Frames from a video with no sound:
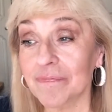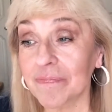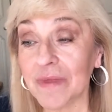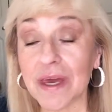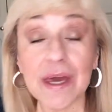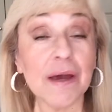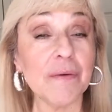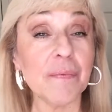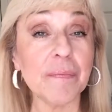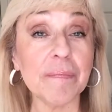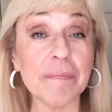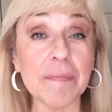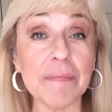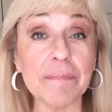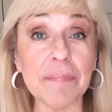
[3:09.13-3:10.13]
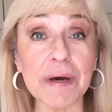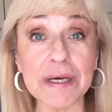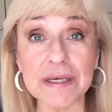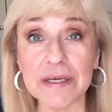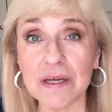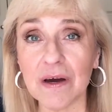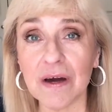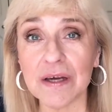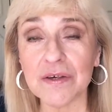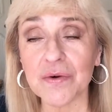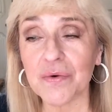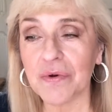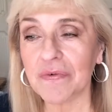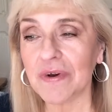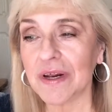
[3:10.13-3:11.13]
yeah, Baz and I
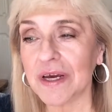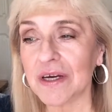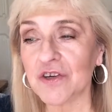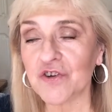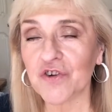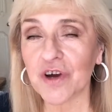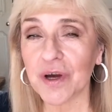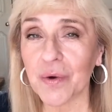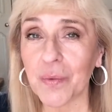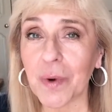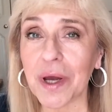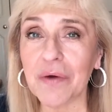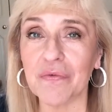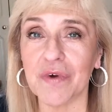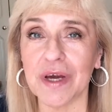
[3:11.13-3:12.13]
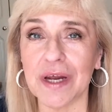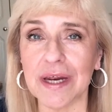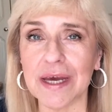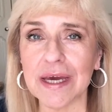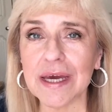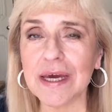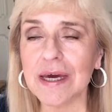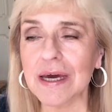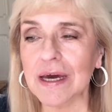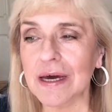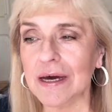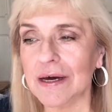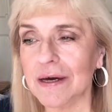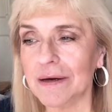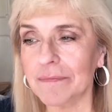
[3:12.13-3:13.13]
sort of clicked straight away, really.
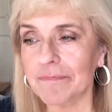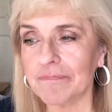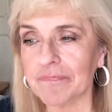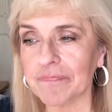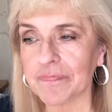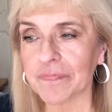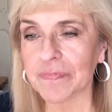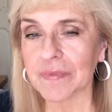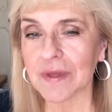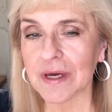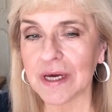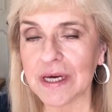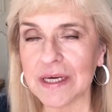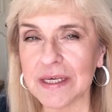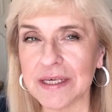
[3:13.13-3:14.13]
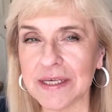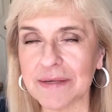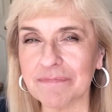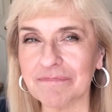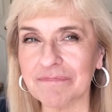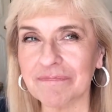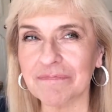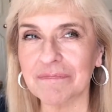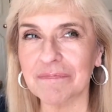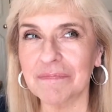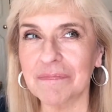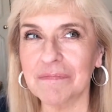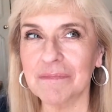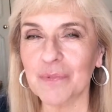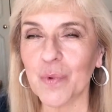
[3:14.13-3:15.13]
He's
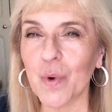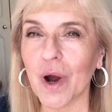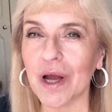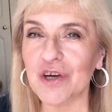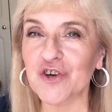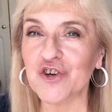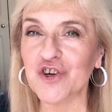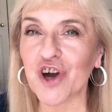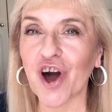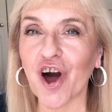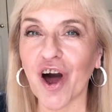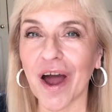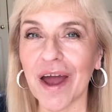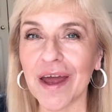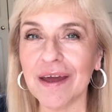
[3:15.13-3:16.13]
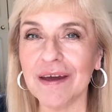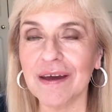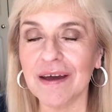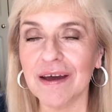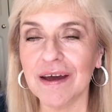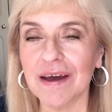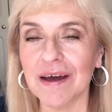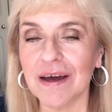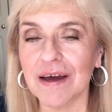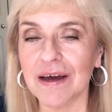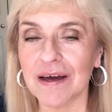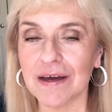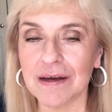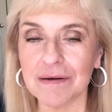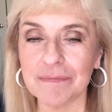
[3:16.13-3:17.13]
quite shy,
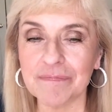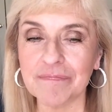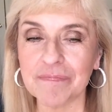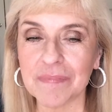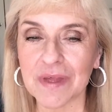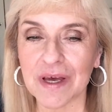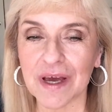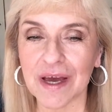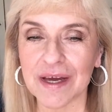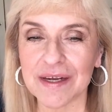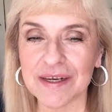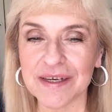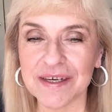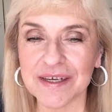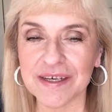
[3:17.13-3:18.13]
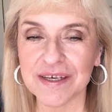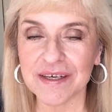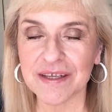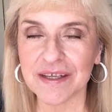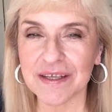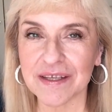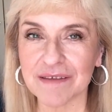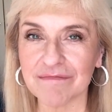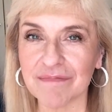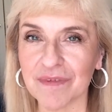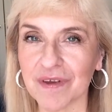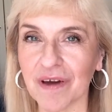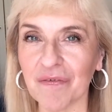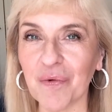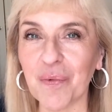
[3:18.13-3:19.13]
and
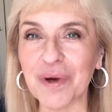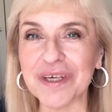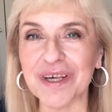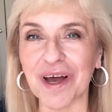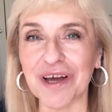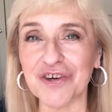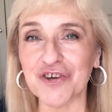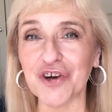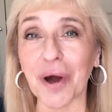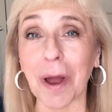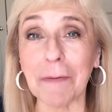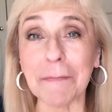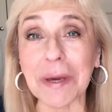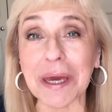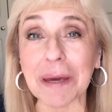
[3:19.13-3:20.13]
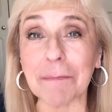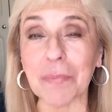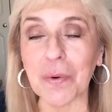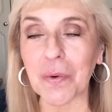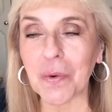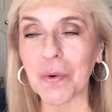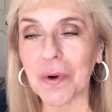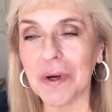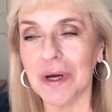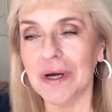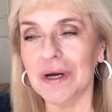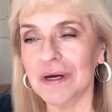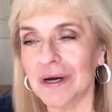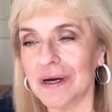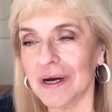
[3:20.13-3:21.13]
I've always liked shy people.
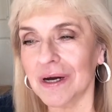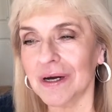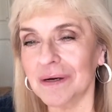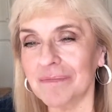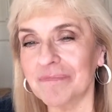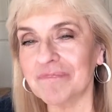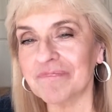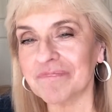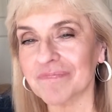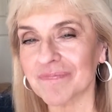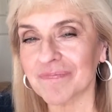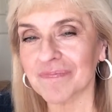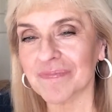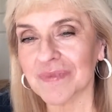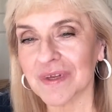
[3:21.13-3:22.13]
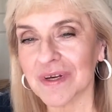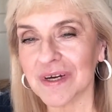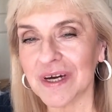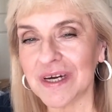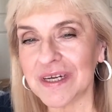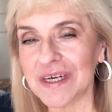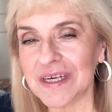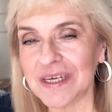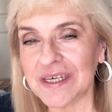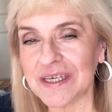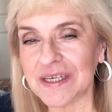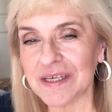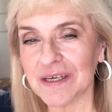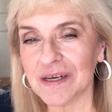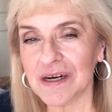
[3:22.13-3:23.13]
And
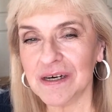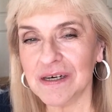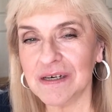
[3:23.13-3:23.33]
he's,